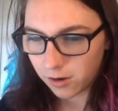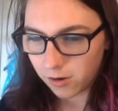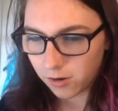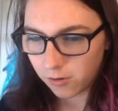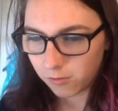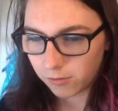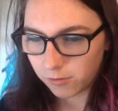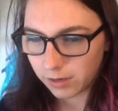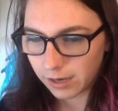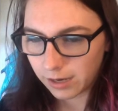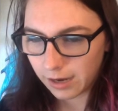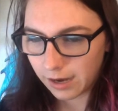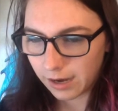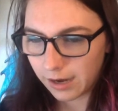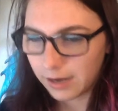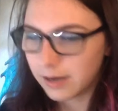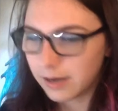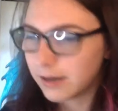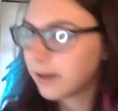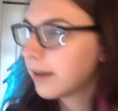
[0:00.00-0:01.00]

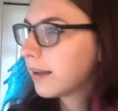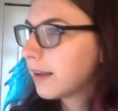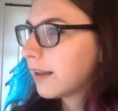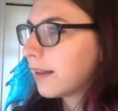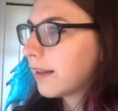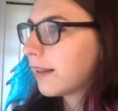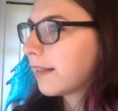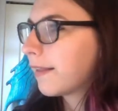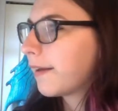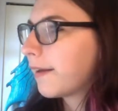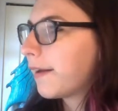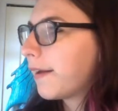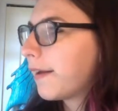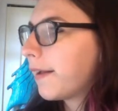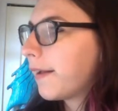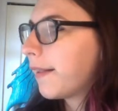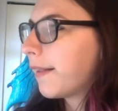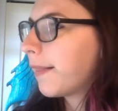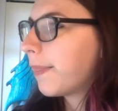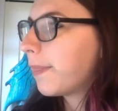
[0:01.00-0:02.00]
okay?
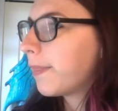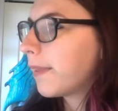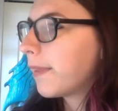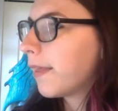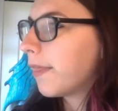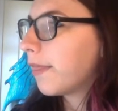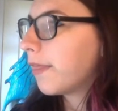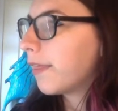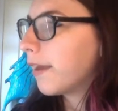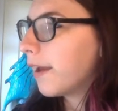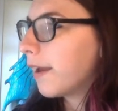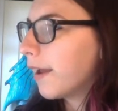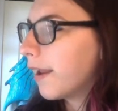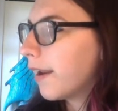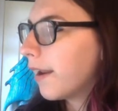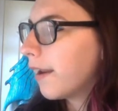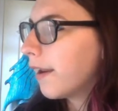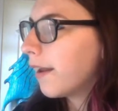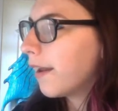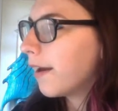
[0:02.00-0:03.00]
And
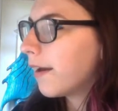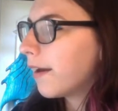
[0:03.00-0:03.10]
then